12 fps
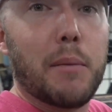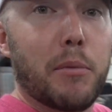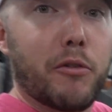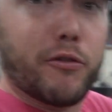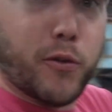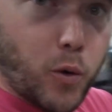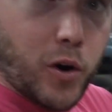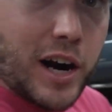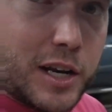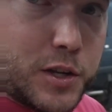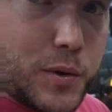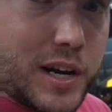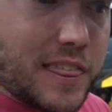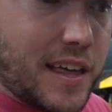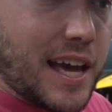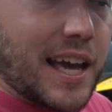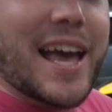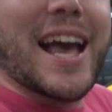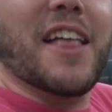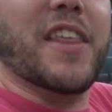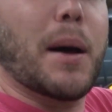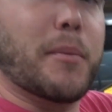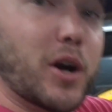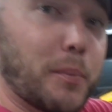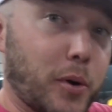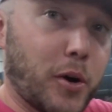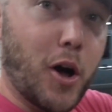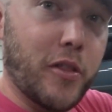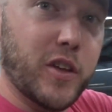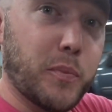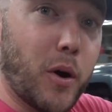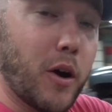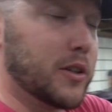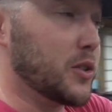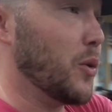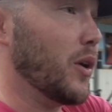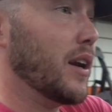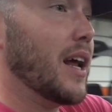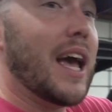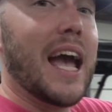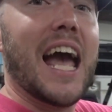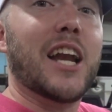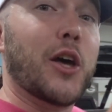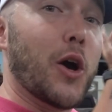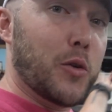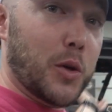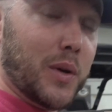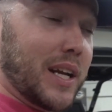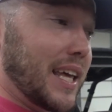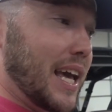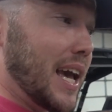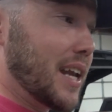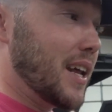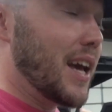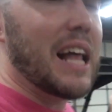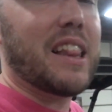before I do anything, and then I'm going to put all these parts on and go do it again,